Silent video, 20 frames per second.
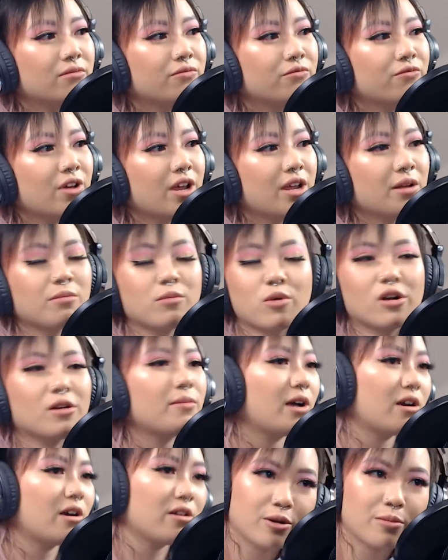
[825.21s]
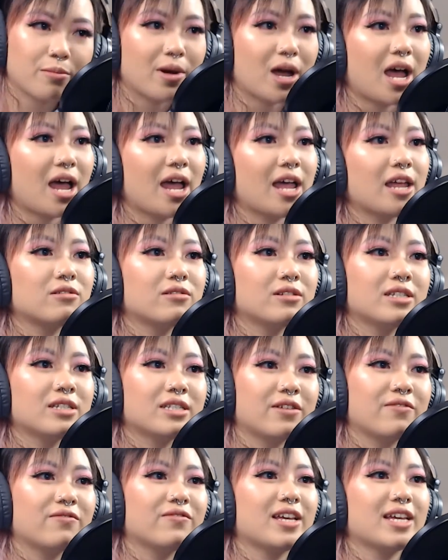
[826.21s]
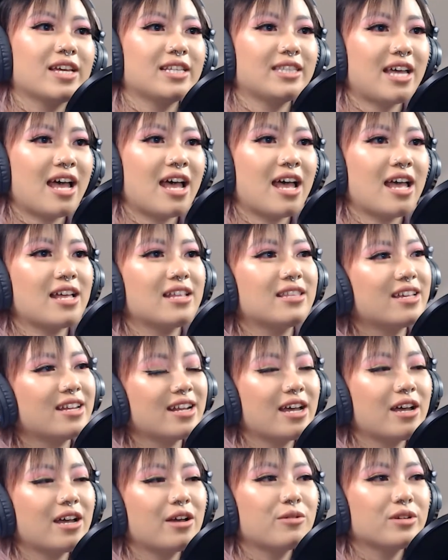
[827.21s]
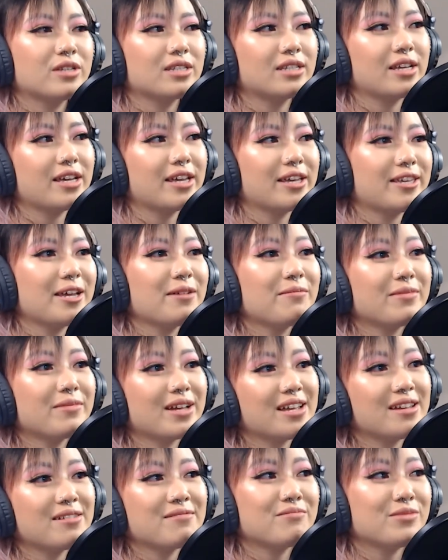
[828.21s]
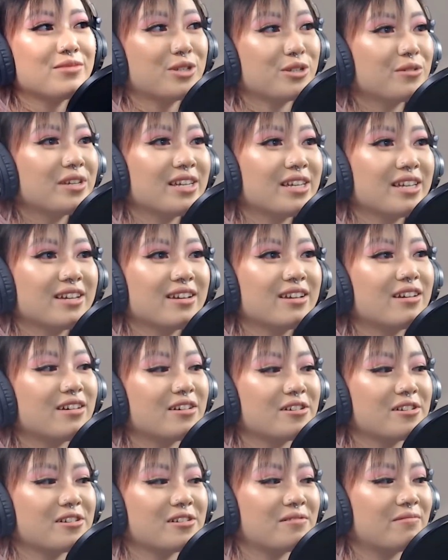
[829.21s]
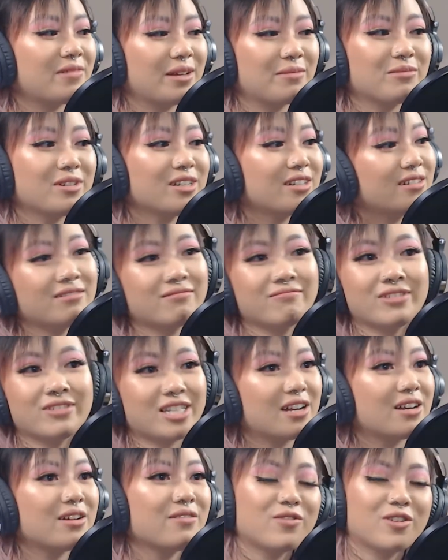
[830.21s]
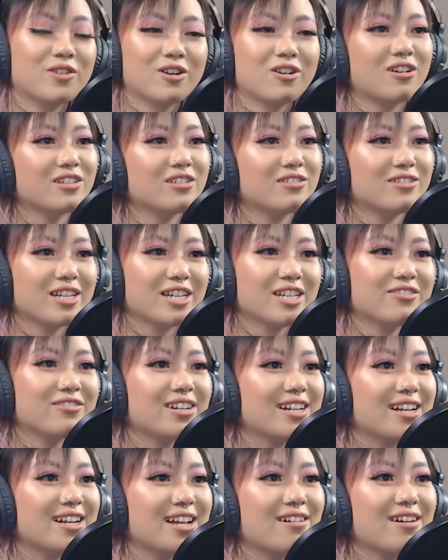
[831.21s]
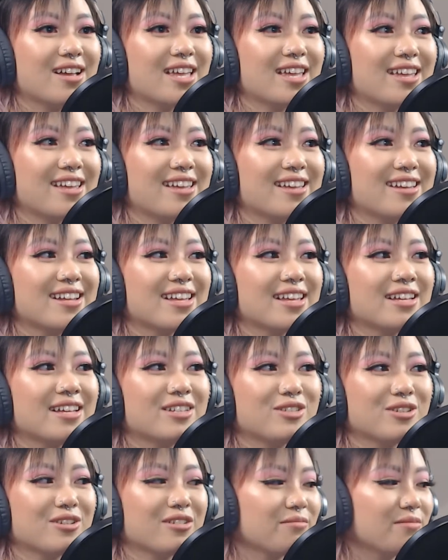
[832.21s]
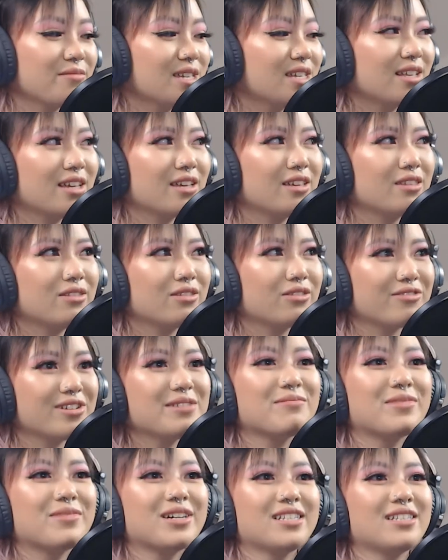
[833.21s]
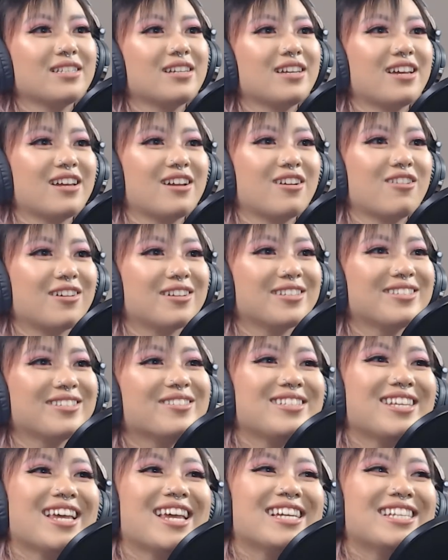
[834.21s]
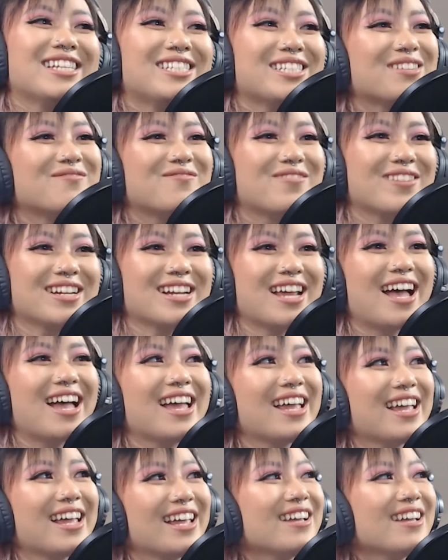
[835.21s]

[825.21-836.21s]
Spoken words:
read more about your bio and stuff like that. And then I was like, yep, I'm going to sign up for a consultation right now. And it took me 3 months to get a consultation when I